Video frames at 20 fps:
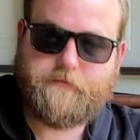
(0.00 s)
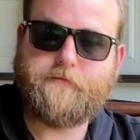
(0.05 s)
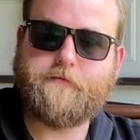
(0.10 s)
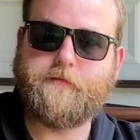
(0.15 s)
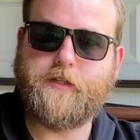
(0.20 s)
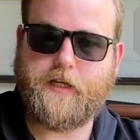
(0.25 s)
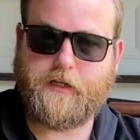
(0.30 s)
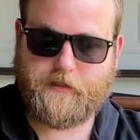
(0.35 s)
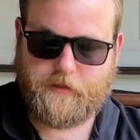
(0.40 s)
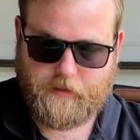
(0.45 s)

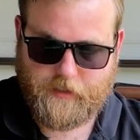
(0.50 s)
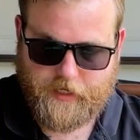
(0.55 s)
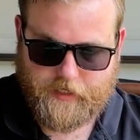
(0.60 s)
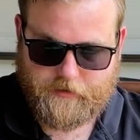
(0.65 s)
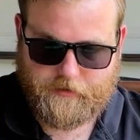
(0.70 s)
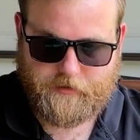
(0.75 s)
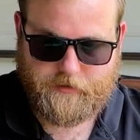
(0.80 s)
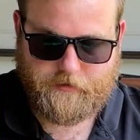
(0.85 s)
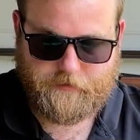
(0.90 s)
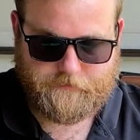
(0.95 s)
It
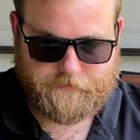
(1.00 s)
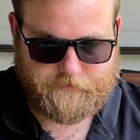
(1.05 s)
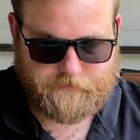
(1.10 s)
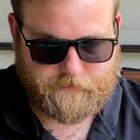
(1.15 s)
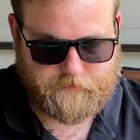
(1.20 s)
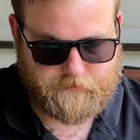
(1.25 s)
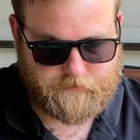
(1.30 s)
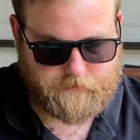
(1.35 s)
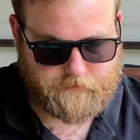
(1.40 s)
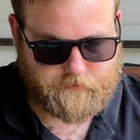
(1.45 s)
clicks.
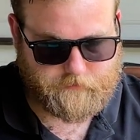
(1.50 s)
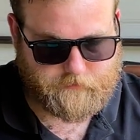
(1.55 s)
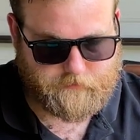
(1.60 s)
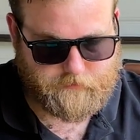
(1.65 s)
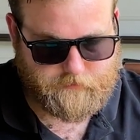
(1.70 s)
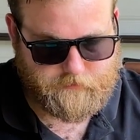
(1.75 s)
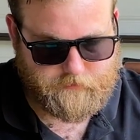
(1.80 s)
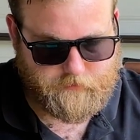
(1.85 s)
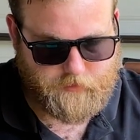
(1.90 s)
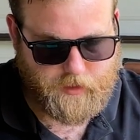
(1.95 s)

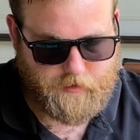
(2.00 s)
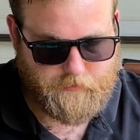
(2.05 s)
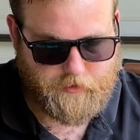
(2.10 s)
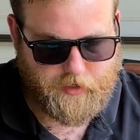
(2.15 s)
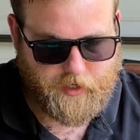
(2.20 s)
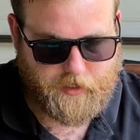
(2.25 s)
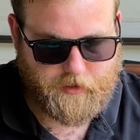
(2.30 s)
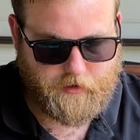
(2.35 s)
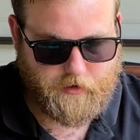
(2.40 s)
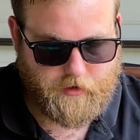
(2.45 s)

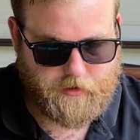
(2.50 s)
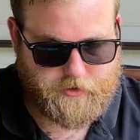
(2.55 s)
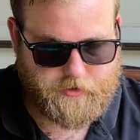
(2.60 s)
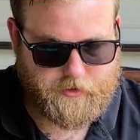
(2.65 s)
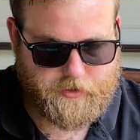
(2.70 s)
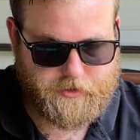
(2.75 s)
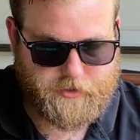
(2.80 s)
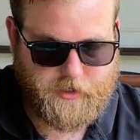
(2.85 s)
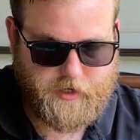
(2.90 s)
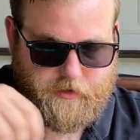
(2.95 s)
Put a
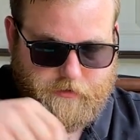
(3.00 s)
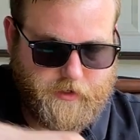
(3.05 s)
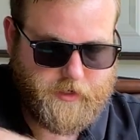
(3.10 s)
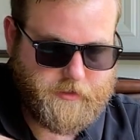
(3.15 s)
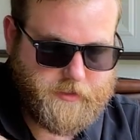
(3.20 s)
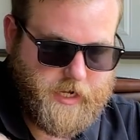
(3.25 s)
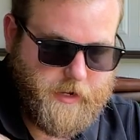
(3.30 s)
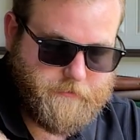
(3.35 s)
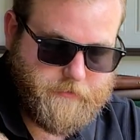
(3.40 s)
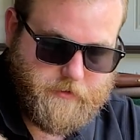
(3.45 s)
cartridge on the
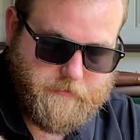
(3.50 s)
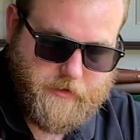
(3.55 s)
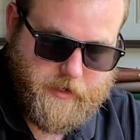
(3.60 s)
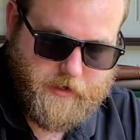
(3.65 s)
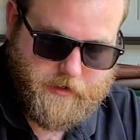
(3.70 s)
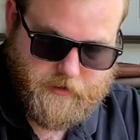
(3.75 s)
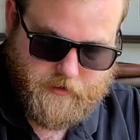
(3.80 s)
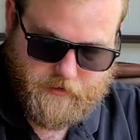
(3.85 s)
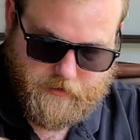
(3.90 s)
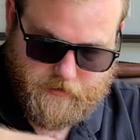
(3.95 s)
adapter
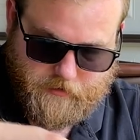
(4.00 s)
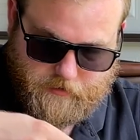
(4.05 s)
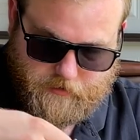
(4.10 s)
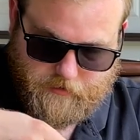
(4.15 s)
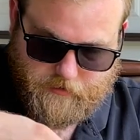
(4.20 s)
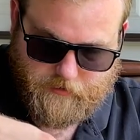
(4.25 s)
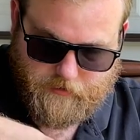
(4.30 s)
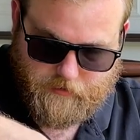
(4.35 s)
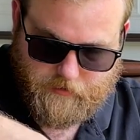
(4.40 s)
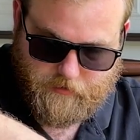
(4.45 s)
bed,
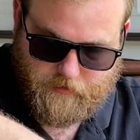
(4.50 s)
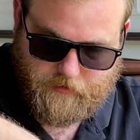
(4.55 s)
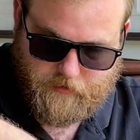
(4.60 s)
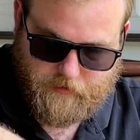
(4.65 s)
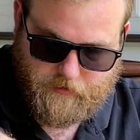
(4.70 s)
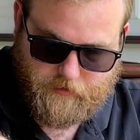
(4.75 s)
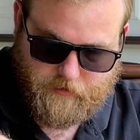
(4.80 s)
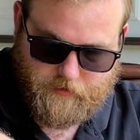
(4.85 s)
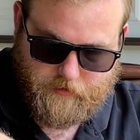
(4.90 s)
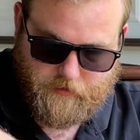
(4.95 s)

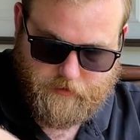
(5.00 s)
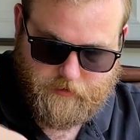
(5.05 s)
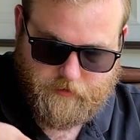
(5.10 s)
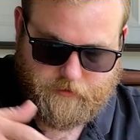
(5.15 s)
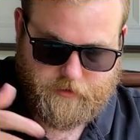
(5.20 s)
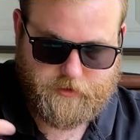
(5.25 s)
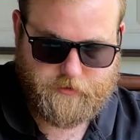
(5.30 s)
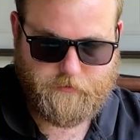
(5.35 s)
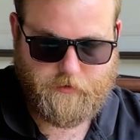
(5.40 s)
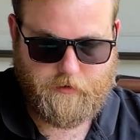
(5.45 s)

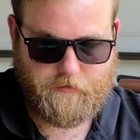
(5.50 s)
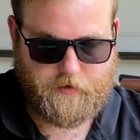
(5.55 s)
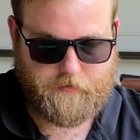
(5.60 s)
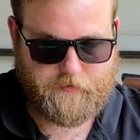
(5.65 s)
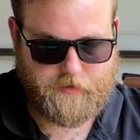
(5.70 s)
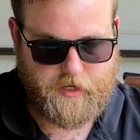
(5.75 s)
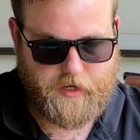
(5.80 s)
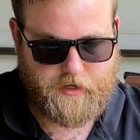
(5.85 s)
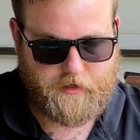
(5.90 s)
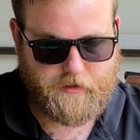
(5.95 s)
which is what we've
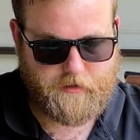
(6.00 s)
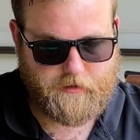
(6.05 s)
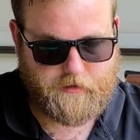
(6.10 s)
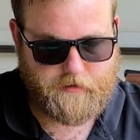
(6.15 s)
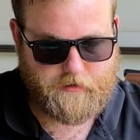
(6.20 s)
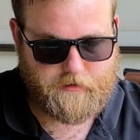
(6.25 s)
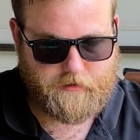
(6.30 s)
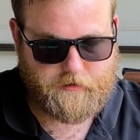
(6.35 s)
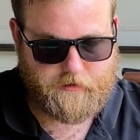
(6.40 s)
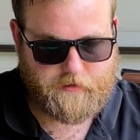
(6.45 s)
done,
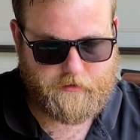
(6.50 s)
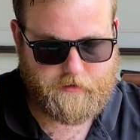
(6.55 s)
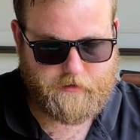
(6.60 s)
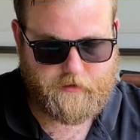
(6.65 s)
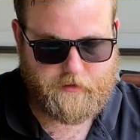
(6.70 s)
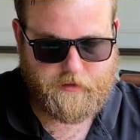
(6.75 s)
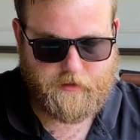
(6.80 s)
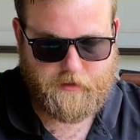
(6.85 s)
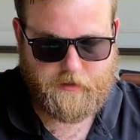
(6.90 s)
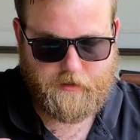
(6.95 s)

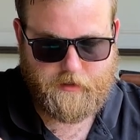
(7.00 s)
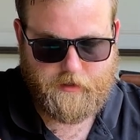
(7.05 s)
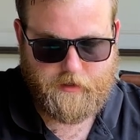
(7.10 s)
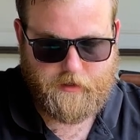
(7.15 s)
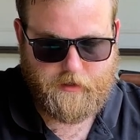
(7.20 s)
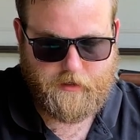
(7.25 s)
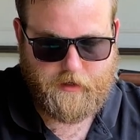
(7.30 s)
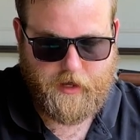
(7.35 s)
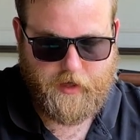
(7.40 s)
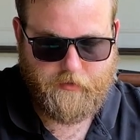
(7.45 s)

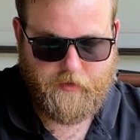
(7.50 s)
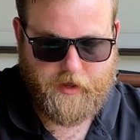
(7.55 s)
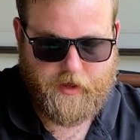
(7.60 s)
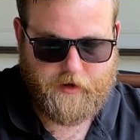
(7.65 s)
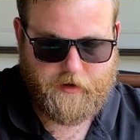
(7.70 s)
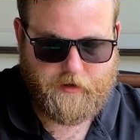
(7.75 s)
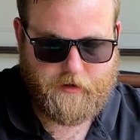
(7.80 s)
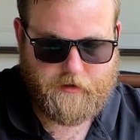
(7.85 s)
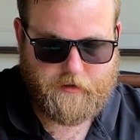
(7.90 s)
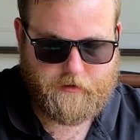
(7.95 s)
and
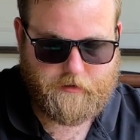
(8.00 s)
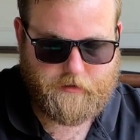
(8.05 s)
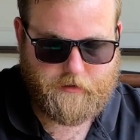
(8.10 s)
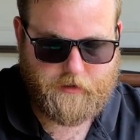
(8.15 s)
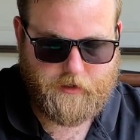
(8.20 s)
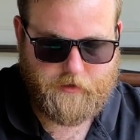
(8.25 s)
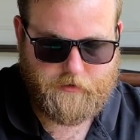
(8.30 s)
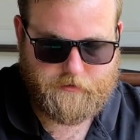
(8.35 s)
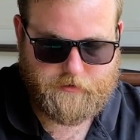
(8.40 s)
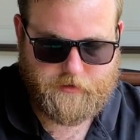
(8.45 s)
then
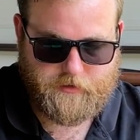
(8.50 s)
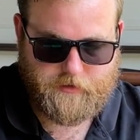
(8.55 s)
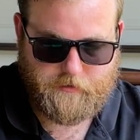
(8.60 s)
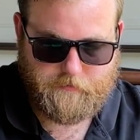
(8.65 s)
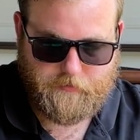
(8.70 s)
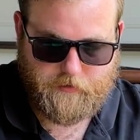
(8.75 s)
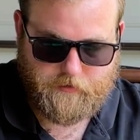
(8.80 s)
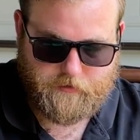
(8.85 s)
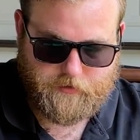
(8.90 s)
close the bolt